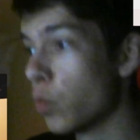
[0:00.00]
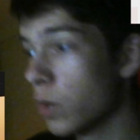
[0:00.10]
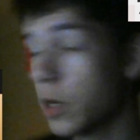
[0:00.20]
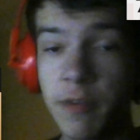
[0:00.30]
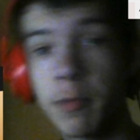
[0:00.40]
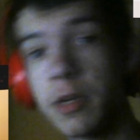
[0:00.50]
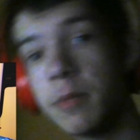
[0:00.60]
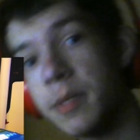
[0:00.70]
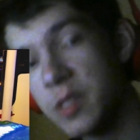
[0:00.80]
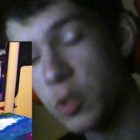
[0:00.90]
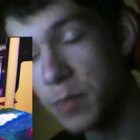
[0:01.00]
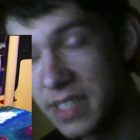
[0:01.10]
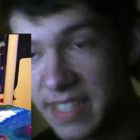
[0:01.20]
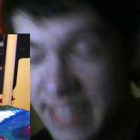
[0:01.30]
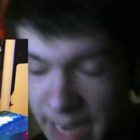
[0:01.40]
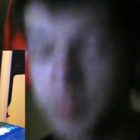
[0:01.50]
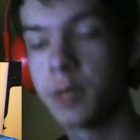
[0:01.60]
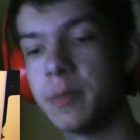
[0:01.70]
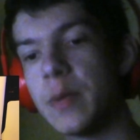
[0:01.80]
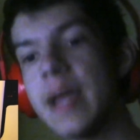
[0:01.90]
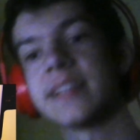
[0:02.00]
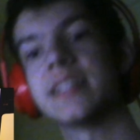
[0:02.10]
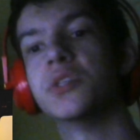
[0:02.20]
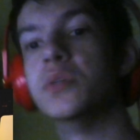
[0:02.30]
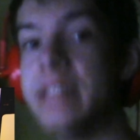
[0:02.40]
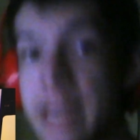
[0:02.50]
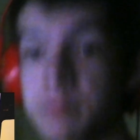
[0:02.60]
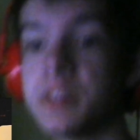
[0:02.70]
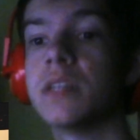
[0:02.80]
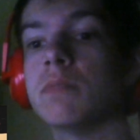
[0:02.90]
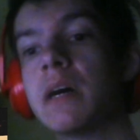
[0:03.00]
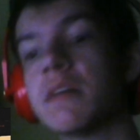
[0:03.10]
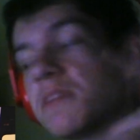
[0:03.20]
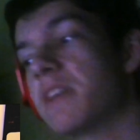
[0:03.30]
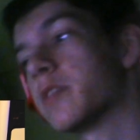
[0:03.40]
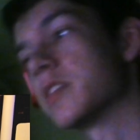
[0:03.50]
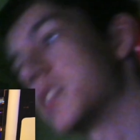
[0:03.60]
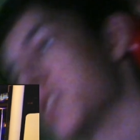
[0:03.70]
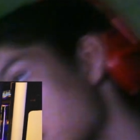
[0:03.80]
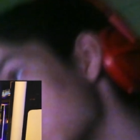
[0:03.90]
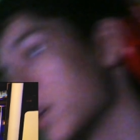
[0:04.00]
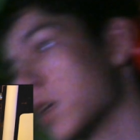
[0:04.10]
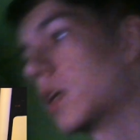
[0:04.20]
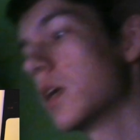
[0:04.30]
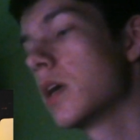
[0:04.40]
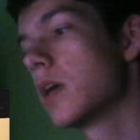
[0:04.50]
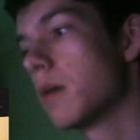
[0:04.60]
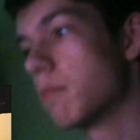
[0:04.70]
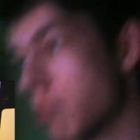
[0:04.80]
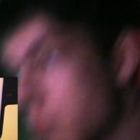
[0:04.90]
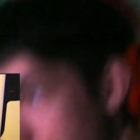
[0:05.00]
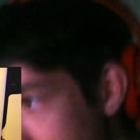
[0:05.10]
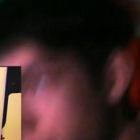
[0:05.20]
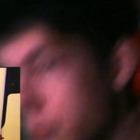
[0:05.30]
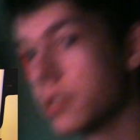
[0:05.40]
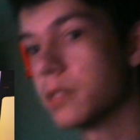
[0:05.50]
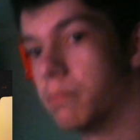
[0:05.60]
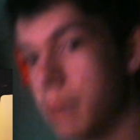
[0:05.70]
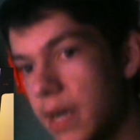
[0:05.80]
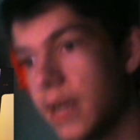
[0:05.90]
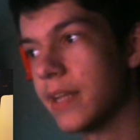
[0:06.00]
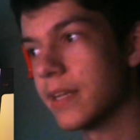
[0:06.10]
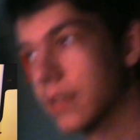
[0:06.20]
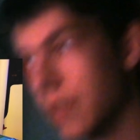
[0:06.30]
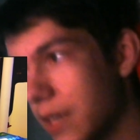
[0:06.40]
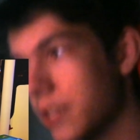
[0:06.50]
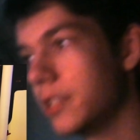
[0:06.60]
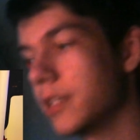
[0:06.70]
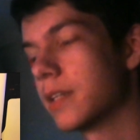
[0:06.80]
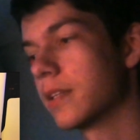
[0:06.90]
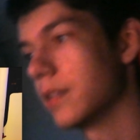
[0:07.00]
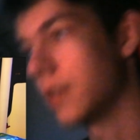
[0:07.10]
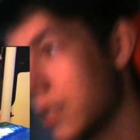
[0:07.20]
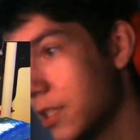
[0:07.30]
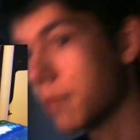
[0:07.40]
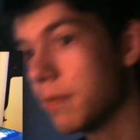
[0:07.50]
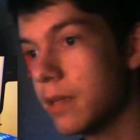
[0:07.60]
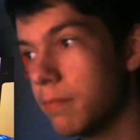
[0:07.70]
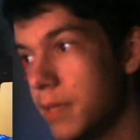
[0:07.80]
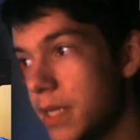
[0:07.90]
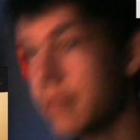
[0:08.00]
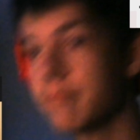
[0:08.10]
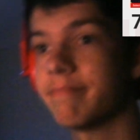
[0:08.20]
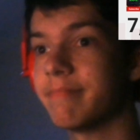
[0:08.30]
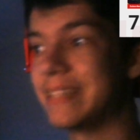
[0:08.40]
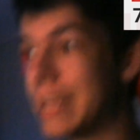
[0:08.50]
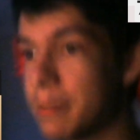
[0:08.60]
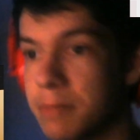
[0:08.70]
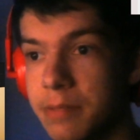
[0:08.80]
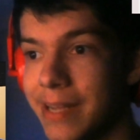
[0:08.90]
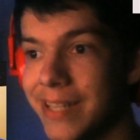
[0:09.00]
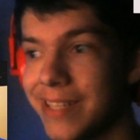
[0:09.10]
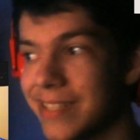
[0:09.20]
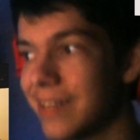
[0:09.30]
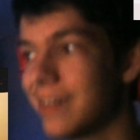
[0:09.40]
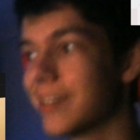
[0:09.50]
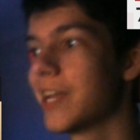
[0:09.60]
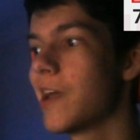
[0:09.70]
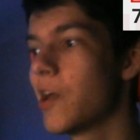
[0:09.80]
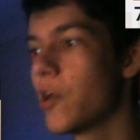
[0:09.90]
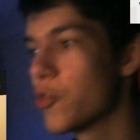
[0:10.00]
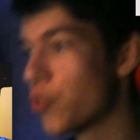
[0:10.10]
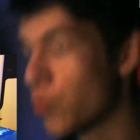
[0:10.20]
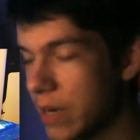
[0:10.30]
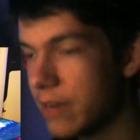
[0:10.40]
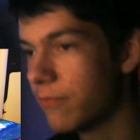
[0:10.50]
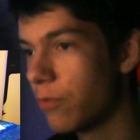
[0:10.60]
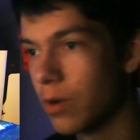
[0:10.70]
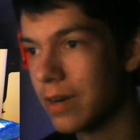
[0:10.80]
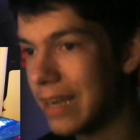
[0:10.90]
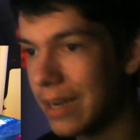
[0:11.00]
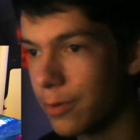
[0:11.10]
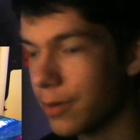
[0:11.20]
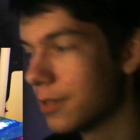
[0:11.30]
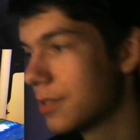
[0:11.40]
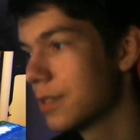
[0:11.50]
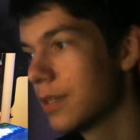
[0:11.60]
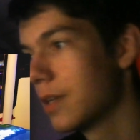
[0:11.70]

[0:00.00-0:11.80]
What up, everybody? My name is Lupi, and today we're going to be reacting to Nampson, my favorite song, produced by Logic. Logic made a beat. Nampson made the song 3-4 hours.